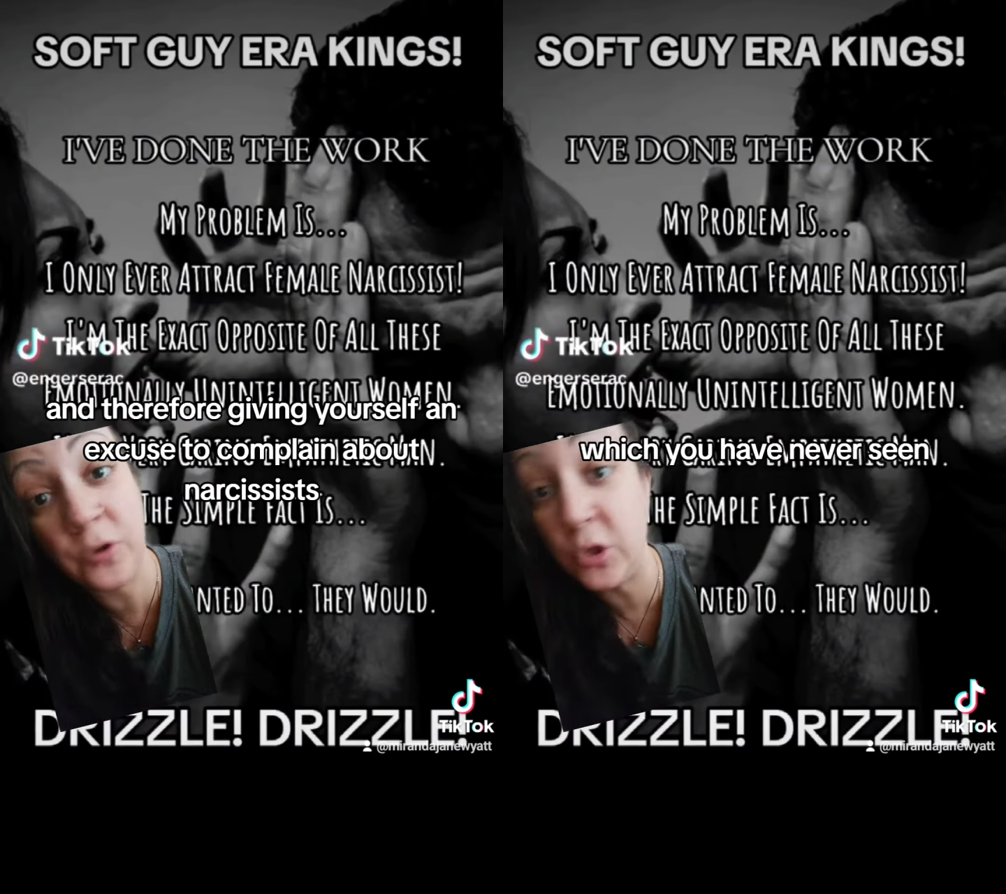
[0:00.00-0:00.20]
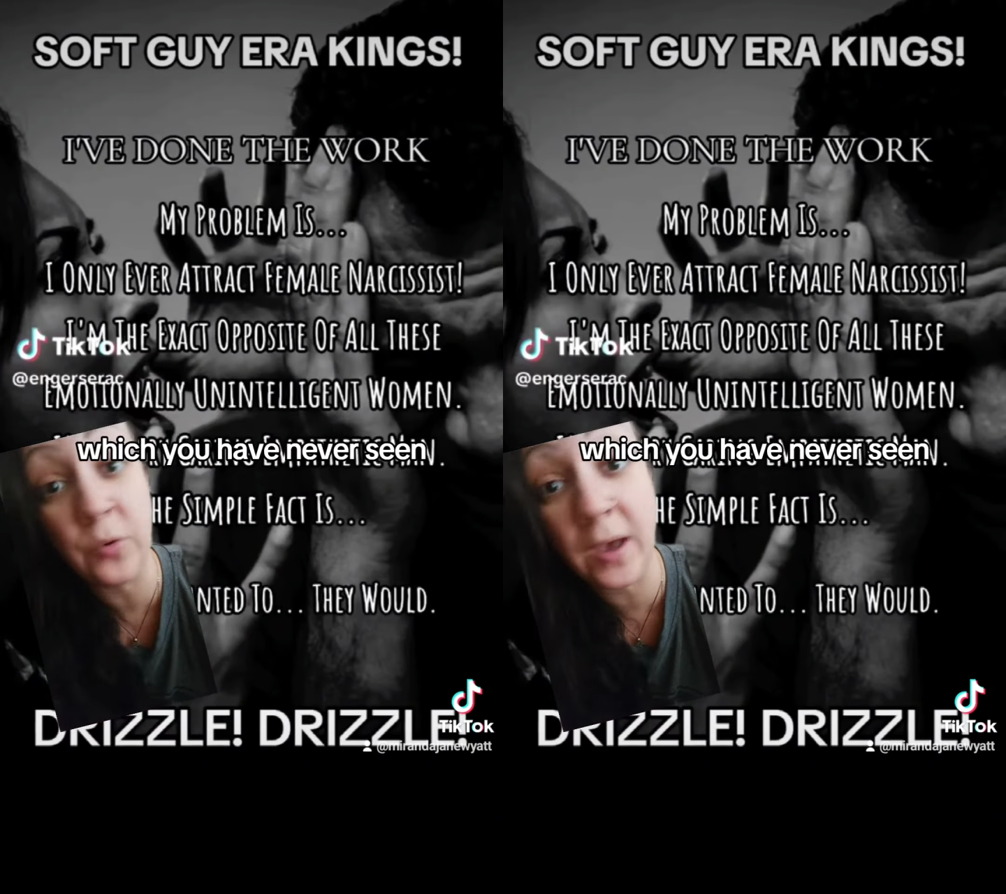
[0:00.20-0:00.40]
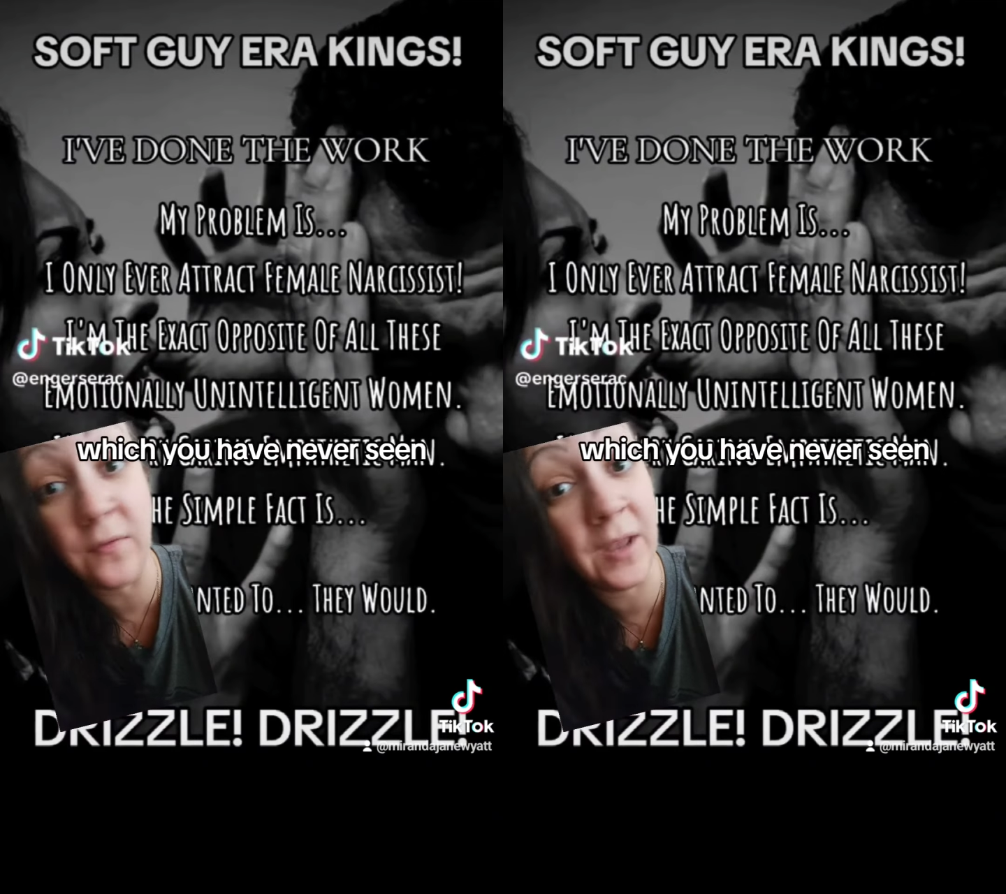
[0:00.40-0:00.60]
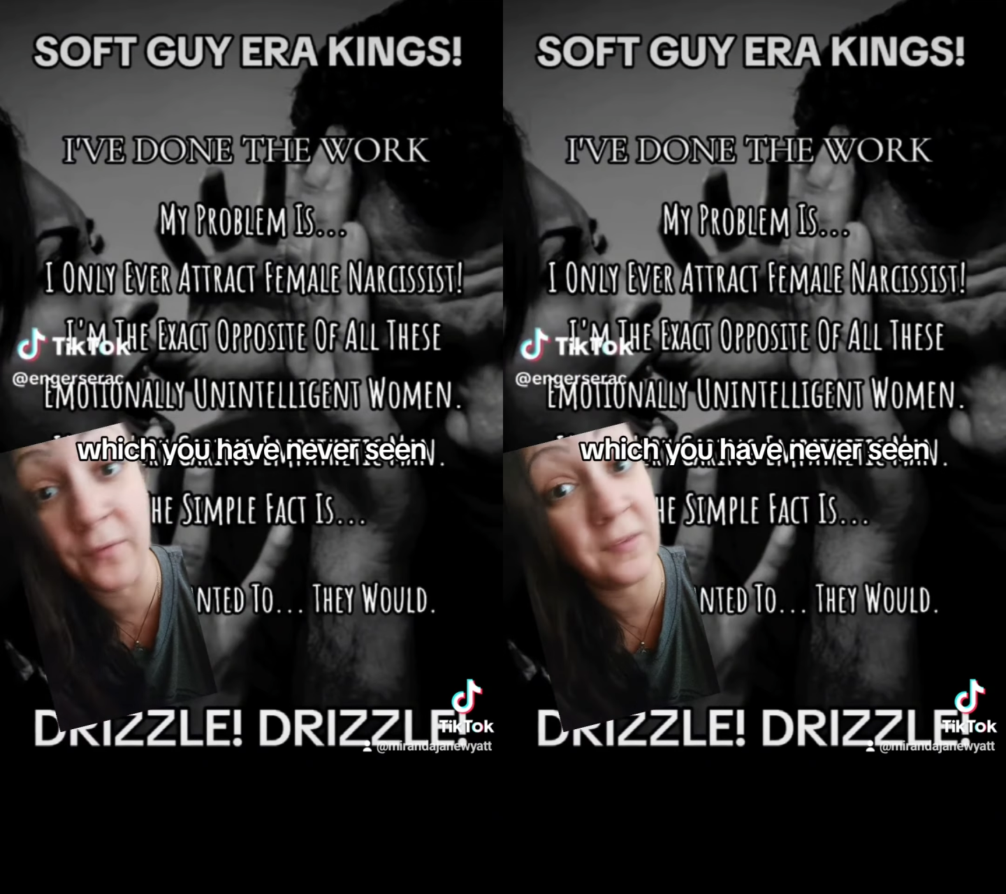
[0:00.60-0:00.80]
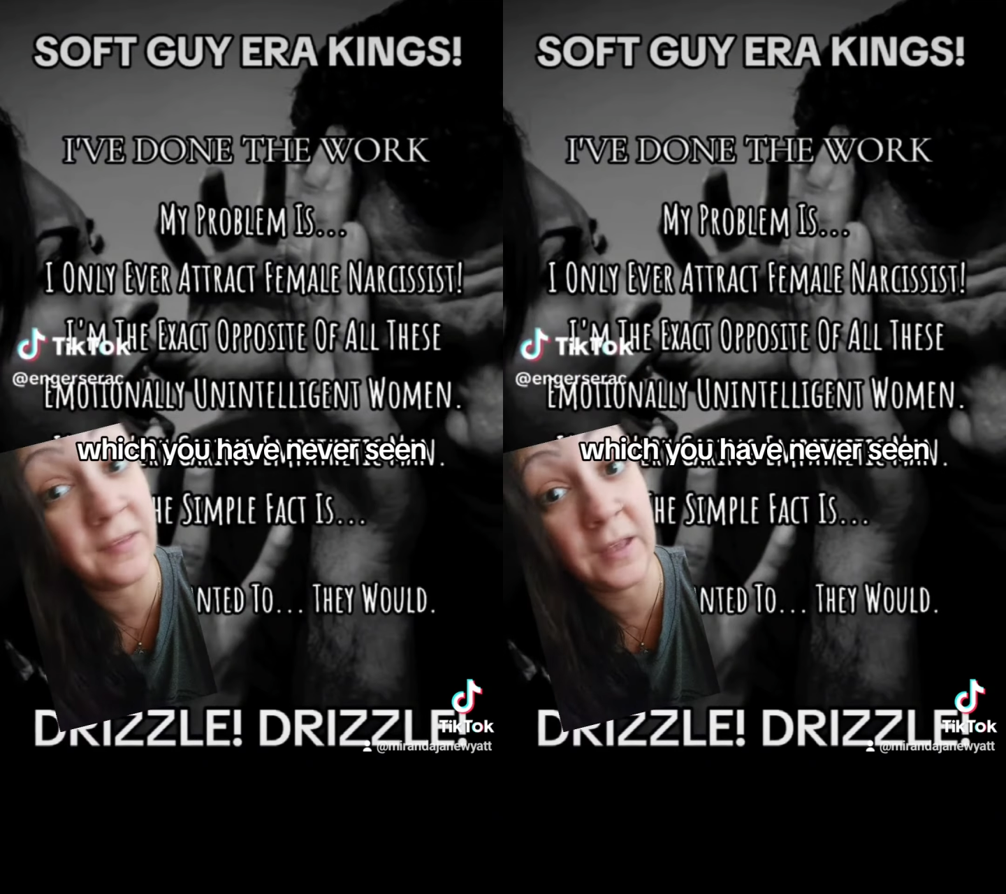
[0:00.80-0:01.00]
which you have
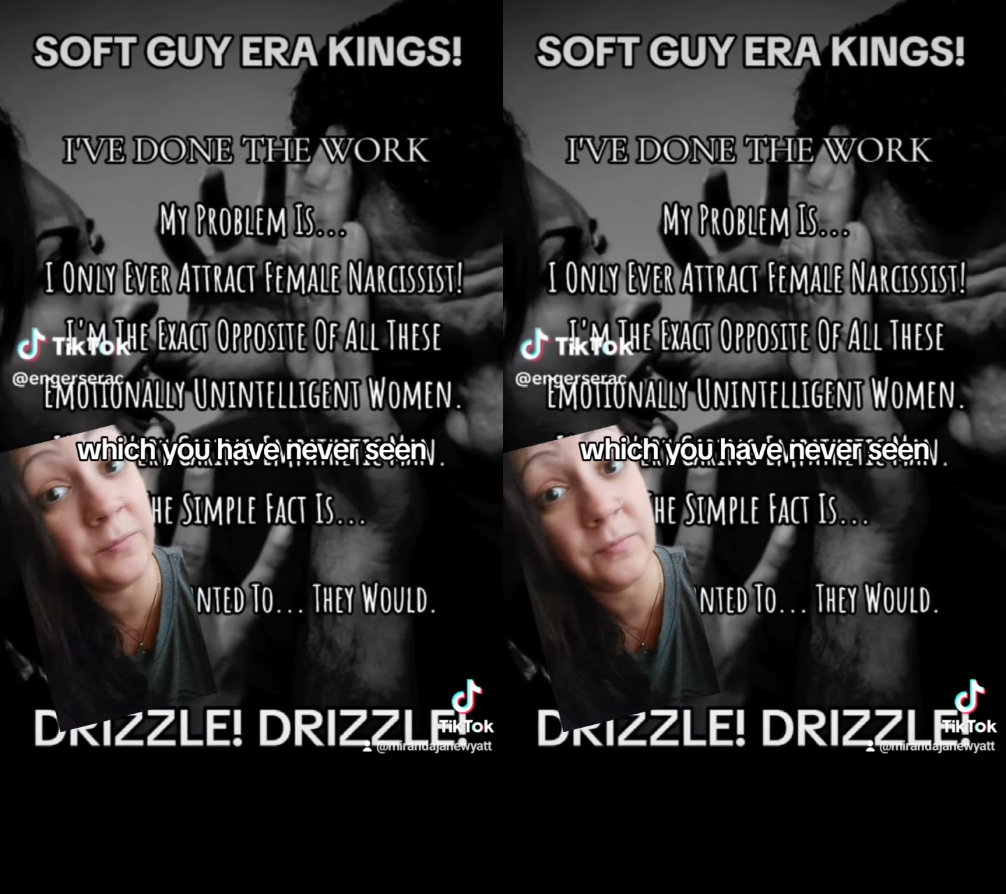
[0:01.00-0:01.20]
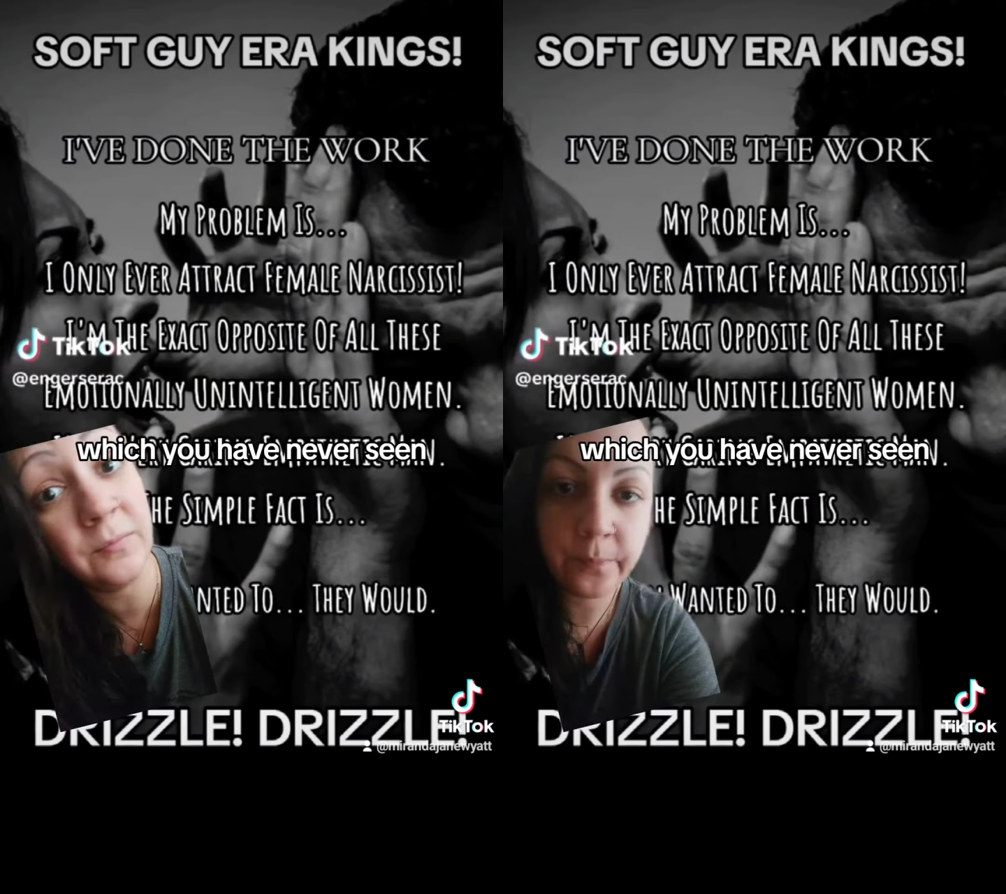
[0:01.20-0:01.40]
never seen.